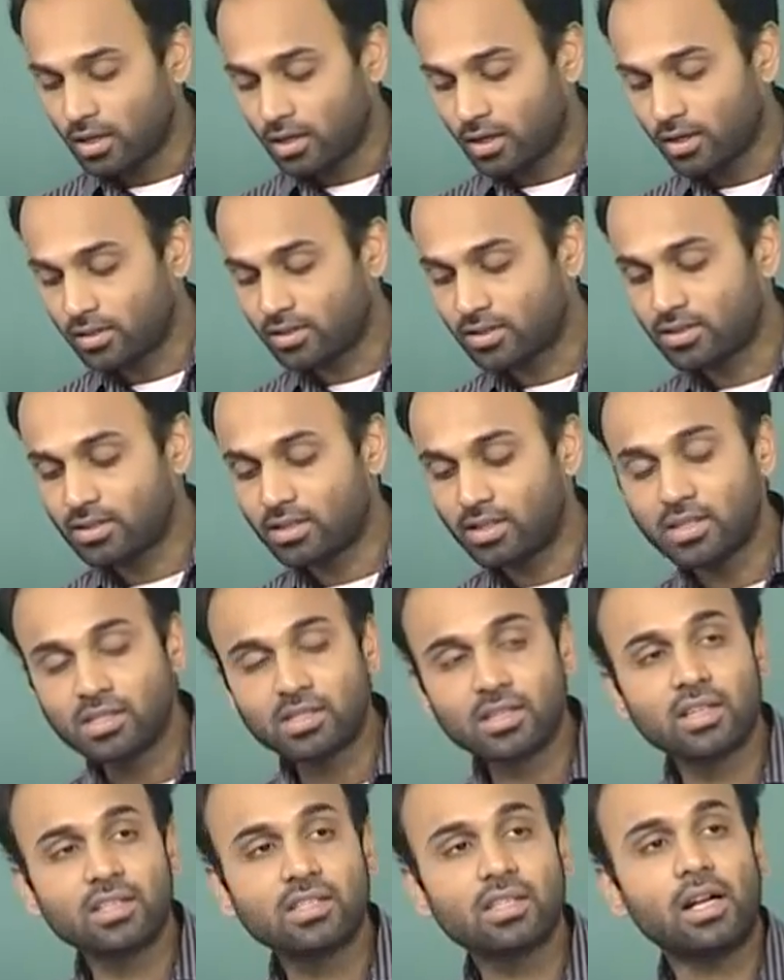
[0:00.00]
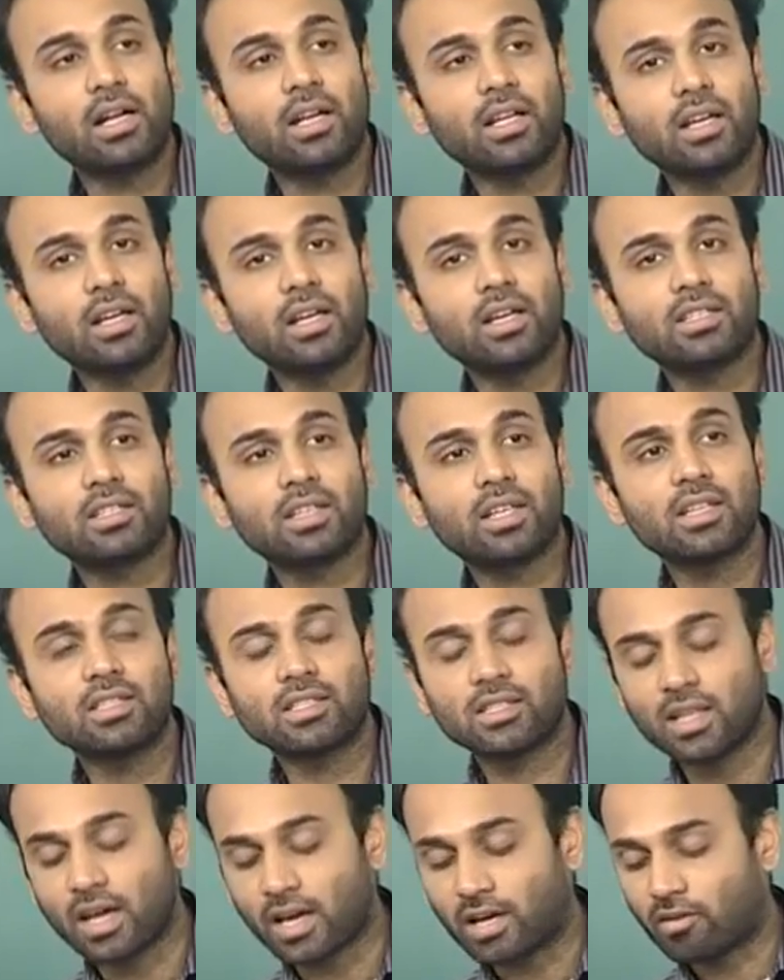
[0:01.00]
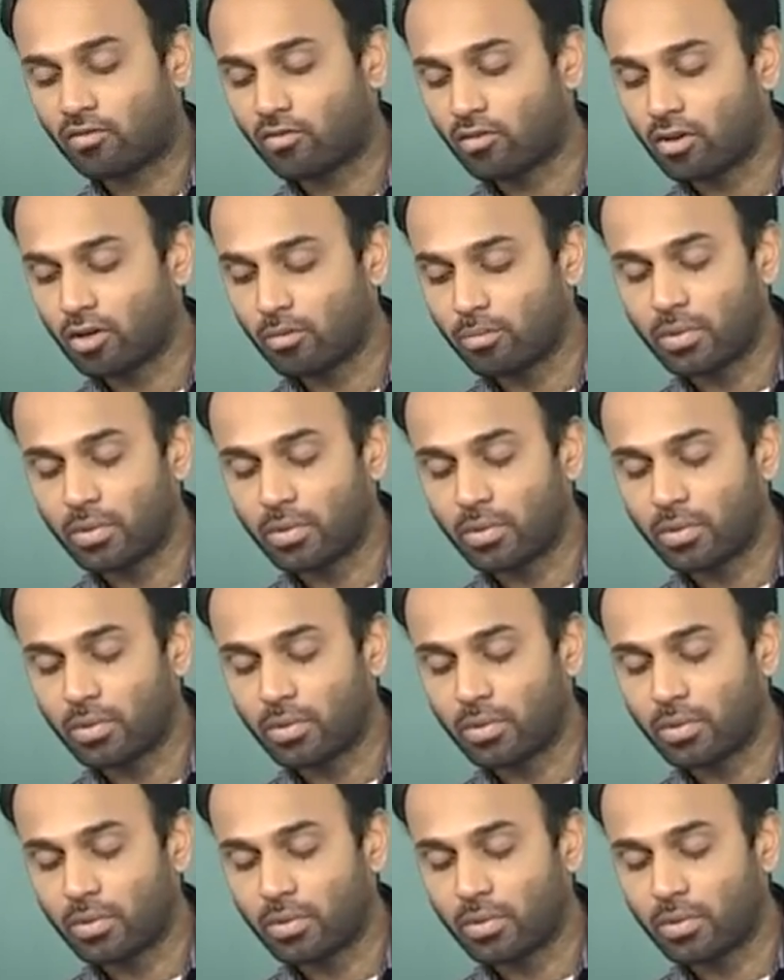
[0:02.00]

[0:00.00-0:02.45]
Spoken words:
It's this result here says that for a